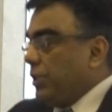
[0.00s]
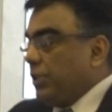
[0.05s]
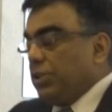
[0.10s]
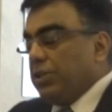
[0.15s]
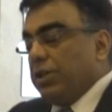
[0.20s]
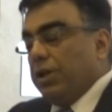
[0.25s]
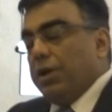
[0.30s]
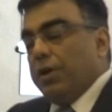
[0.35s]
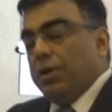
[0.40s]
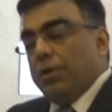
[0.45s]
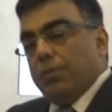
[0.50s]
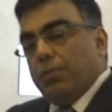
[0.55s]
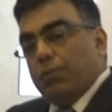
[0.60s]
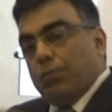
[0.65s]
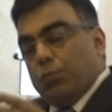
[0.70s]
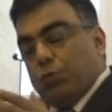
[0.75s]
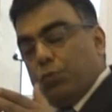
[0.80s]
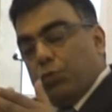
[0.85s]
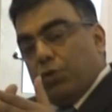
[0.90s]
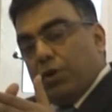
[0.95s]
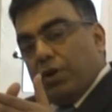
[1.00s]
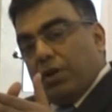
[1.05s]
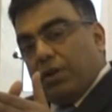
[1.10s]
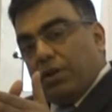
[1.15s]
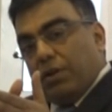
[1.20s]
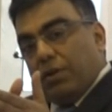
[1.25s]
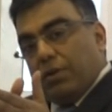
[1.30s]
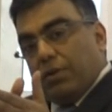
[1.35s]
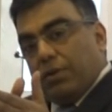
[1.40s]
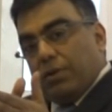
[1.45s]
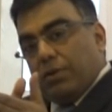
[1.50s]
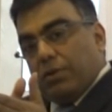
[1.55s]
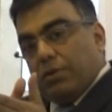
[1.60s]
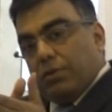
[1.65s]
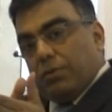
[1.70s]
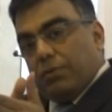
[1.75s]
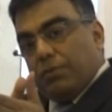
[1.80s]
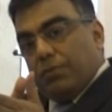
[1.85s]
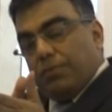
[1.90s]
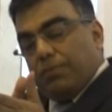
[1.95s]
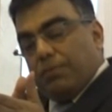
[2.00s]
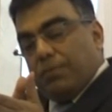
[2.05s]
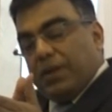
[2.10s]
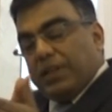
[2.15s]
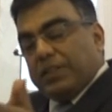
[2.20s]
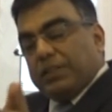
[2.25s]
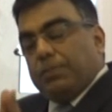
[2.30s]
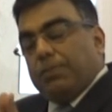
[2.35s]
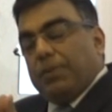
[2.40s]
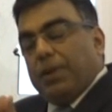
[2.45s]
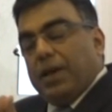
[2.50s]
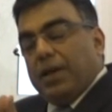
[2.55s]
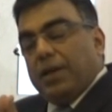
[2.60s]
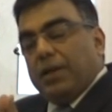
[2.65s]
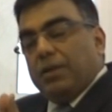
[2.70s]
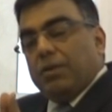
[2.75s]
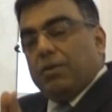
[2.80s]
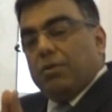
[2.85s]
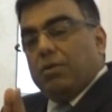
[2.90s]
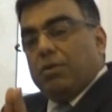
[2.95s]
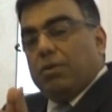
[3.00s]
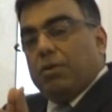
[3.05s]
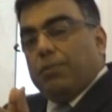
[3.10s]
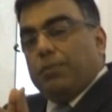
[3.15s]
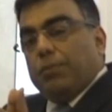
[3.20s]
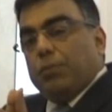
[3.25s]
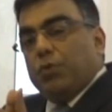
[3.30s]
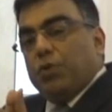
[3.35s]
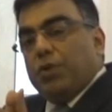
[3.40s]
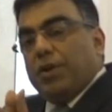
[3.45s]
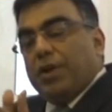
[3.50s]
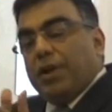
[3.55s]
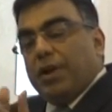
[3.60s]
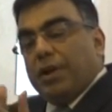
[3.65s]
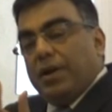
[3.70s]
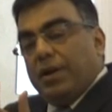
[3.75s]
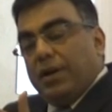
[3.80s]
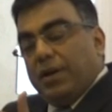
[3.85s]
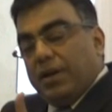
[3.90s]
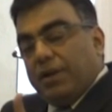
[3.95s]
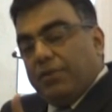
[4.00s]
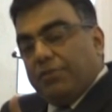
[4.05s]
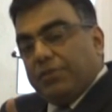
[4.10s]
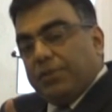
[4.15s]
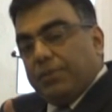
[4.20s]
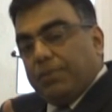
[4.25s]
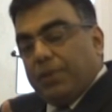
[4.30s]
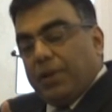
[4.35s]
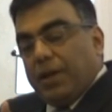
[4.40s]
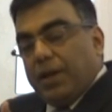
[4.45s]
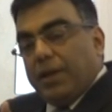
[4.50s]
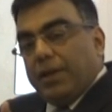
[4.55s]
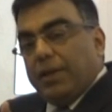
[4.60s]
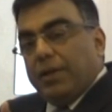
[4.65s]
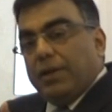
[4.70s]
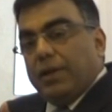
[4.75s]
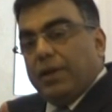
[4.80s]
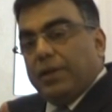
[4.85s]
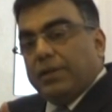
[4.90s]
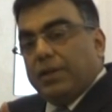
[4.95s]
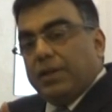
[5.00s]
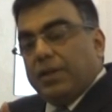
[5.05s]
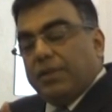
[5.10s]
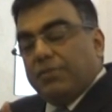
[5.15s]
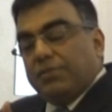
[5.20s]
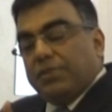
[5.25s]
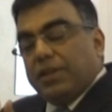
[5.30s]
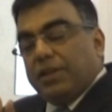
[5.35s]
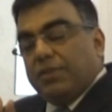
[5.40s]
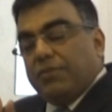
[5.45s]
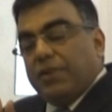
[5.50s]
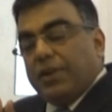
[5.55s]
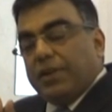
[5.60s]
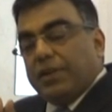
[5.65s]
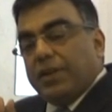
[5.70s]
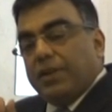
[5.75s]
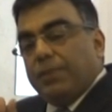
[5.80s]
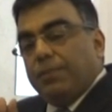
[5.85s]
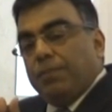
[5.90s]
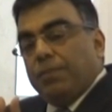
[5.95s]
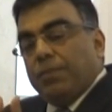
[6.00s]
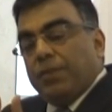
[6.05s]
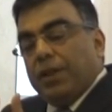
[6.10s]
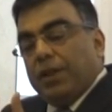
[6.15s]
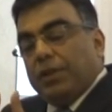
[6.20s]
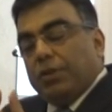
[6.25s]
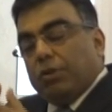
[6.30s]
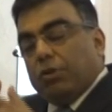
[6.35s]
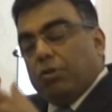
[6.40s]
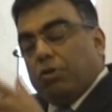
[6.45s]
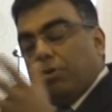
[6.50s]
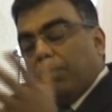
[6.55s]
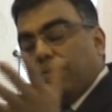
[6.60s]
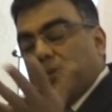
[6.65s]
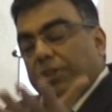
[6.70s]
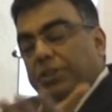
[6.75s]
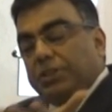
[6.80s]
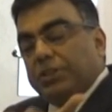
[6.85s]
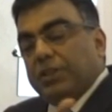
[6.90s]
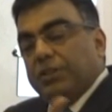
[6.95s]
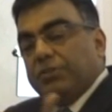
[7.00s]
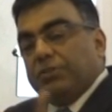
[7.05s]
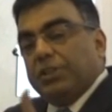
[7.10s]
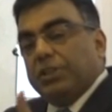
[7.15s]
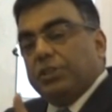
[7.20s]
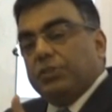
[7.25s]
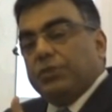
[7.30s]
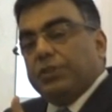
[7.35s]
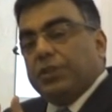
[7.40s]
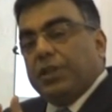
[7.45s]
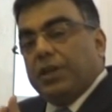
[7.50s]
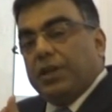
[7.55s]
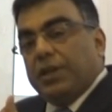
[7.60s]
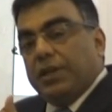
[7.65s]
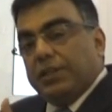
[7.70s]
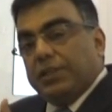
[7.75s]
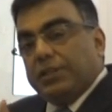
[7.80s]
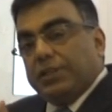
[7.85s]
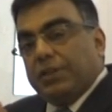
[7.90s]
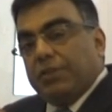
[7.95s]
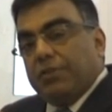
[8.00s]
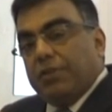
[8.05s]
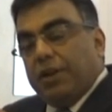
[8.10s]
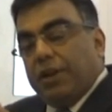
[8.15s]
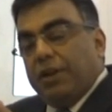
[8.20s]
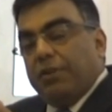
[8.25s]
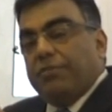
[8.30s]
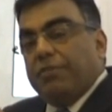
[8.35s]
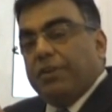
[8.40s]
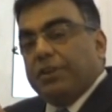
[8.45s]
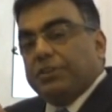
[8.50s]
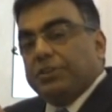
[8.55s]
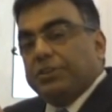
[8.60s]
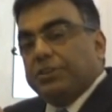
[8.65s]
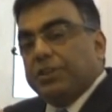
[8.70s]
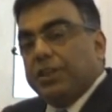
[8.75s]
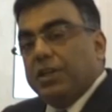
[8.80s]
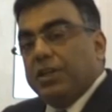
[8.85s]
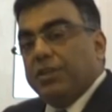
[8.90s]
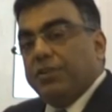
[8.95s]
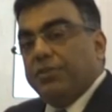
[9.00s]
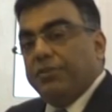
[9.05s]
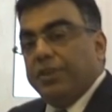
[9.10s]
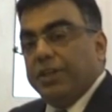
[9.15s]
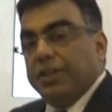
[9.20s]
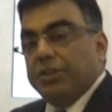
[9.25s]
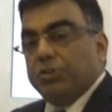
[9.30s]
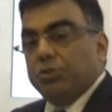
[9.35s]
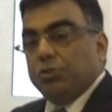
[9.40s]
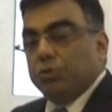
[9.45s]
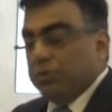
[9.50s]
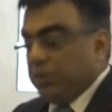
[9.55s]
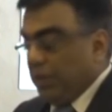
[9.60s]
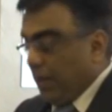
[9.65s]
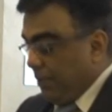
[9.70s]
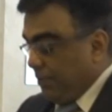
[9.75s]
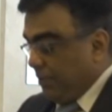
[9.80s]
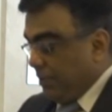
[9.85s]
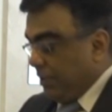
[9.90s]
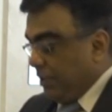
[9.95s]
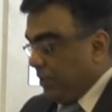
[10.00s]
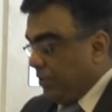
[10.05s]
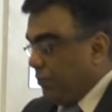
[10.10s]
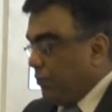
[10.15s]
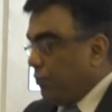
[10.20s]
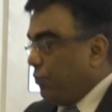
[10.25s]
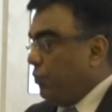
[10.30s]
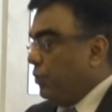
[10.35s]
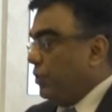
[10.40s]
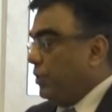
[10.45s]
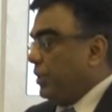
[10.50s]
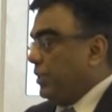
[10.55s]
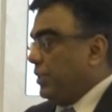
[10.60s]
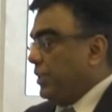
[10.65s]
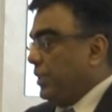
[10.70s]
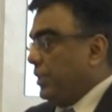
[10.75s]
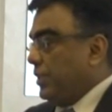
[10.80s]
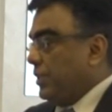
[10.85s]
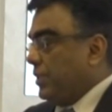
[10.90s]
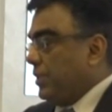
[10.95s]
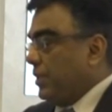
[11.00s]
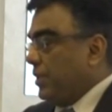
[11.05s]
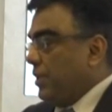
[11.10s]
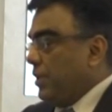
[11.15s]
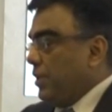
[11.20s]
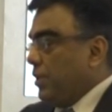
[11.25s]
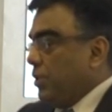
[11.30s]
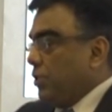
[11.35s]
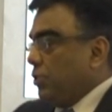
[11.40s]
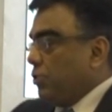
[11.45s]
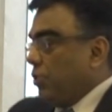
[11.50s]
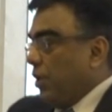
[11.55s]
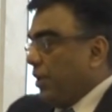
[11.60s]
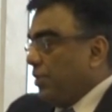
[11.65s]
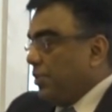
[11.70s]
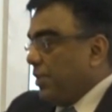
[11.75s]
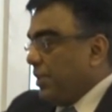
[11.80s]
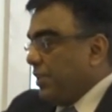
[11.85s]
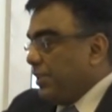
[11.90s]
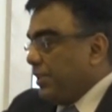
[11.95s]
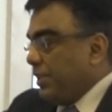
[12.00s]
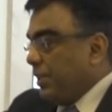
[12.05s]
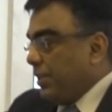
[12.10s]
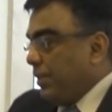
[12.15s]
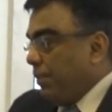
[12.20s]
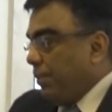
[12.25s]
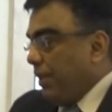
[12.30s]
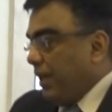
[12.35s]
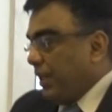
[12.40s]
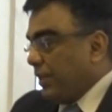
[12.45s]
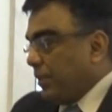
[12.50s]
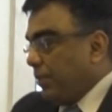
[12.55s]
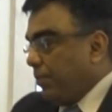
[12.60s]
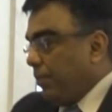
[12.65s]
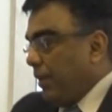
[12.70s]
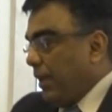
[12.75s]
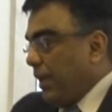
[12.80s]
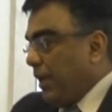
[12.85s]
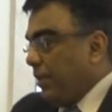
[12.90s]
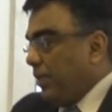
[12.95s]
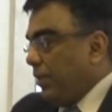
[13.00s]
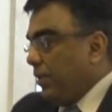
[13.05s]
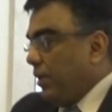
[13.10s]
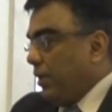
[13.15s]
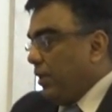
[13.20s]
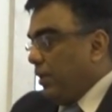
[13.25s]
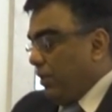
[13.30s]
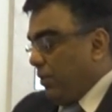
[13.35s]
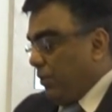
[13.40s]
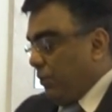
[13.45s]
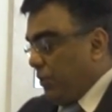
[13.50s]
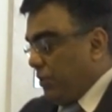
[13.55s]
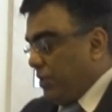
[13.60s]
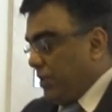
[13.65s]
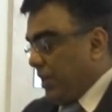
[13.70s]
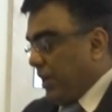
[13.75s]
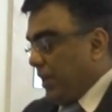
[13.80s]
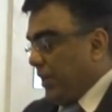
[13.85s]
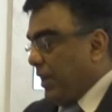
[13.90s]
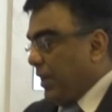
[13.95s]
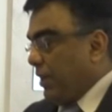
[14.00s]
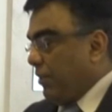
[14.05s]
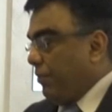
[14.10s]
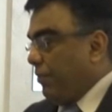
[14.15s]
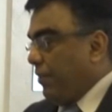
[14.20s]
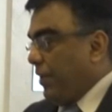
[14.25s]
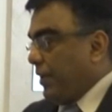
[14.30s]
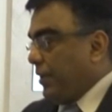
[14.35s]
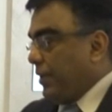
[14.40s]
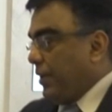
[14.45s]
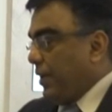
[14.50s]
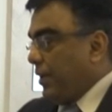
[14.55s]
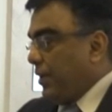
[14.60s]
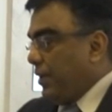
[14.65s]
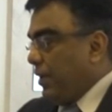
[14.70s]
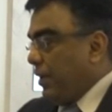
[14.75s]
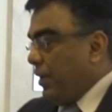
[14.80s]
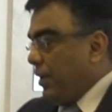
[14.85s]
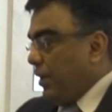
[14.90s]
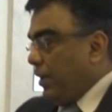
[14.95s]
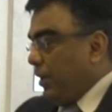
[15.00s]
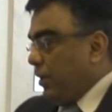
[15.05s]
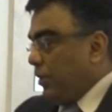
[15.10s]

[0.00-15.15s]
it is the poor blood supply or poor nerve supply, and the nerves get affected. And the combination of things with an ulcer or infections leads to diabetes foot disease. So as you can see, the blood supply, which can get affected